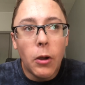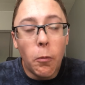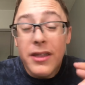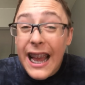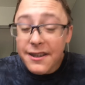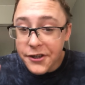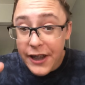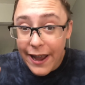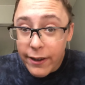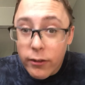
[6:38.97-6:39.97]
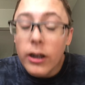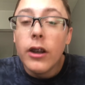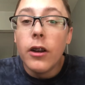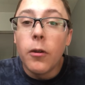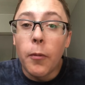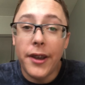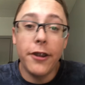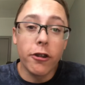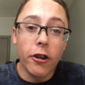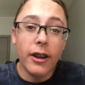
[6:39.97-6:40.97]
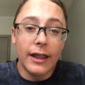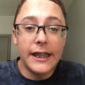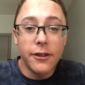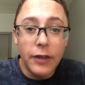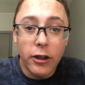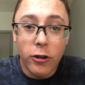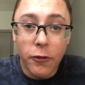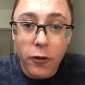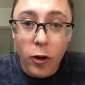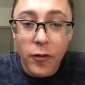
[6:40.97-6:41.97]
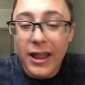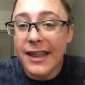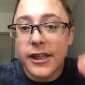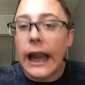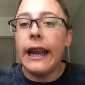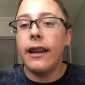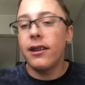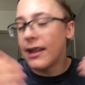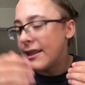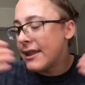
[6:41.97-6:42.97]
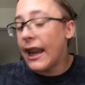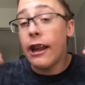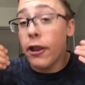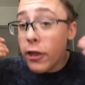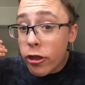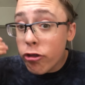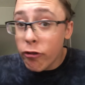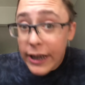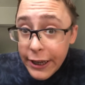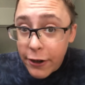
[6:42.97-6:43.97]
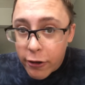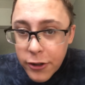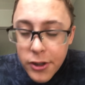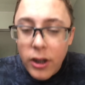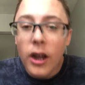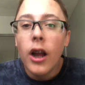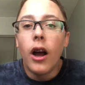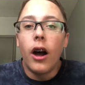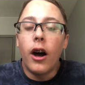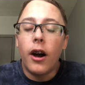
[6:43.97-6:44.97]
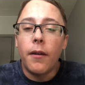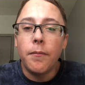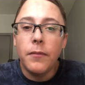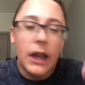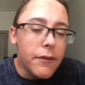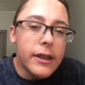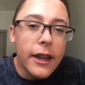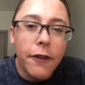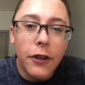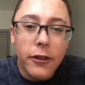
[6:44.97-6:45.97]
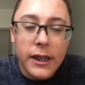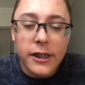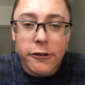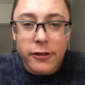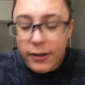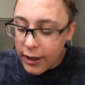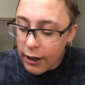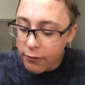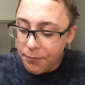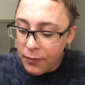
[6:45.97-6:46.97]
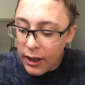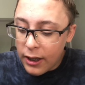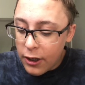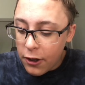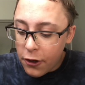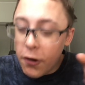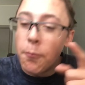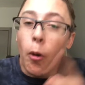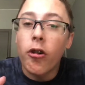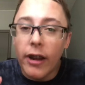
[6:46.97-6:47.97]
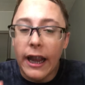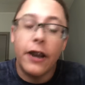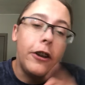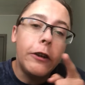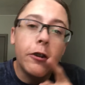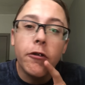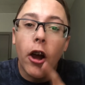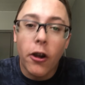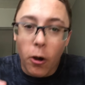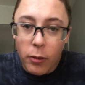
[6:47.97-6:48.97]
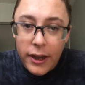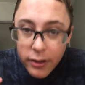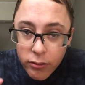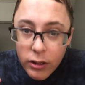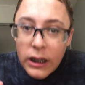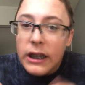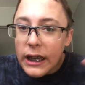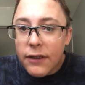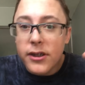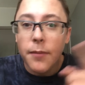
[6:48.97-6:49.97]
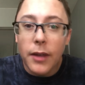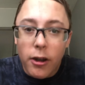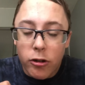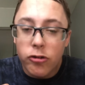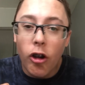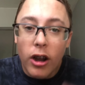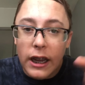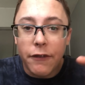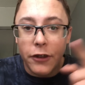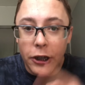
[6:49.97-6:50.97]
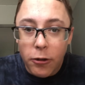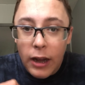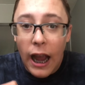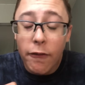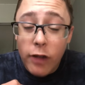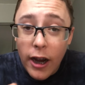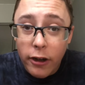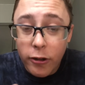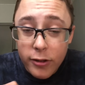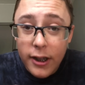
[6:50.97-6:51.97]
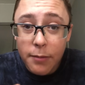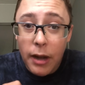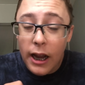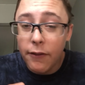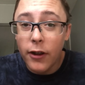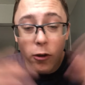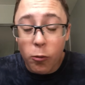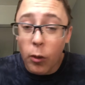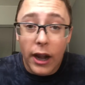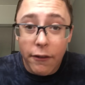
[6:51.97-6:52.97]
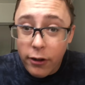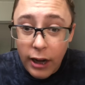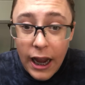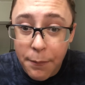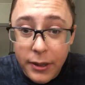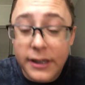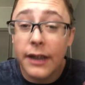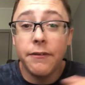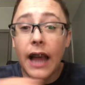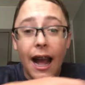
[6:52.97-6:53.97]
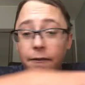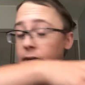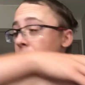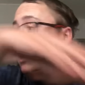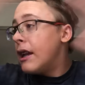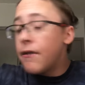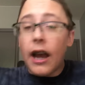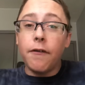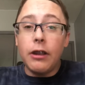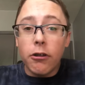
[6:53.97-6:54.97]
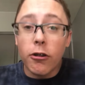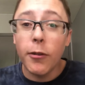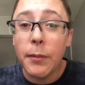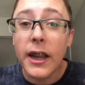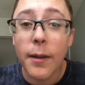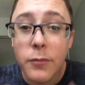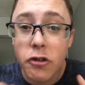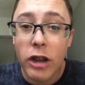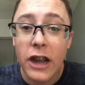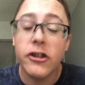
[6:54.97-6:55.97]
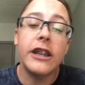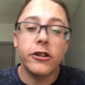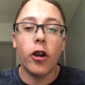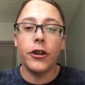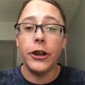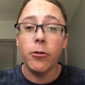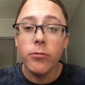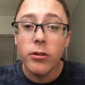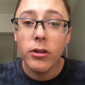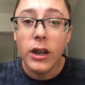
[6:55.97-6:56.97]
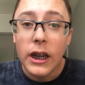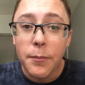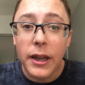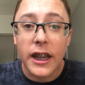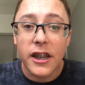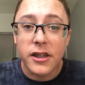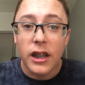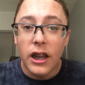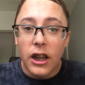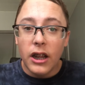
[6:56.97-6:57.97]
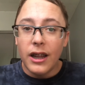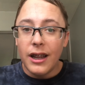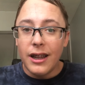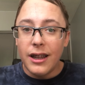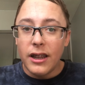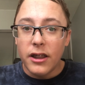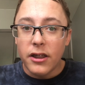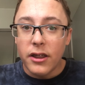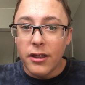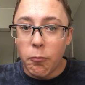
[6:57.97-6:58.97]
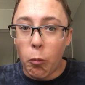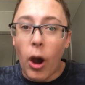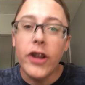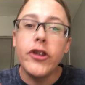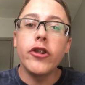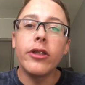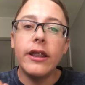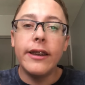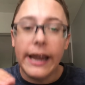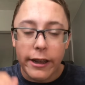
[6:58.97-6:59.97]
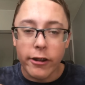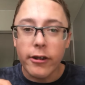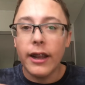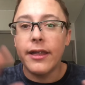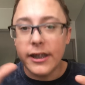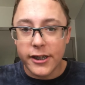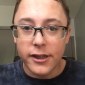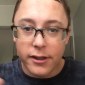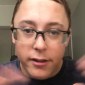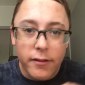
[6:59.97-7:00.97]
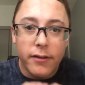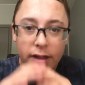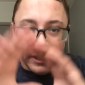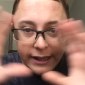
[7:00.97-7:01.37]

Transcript: with that said, when you're going to lease a vehicle for over, let's say, let's say three years, um, you have to take a few things into account. You're borrowing it. You do not own it. If something goes wrong, if you have raccoons in the back of it or whatever happens, if that if that vehicle becomes trashed, it's on you. Because why should the dealer, and this is the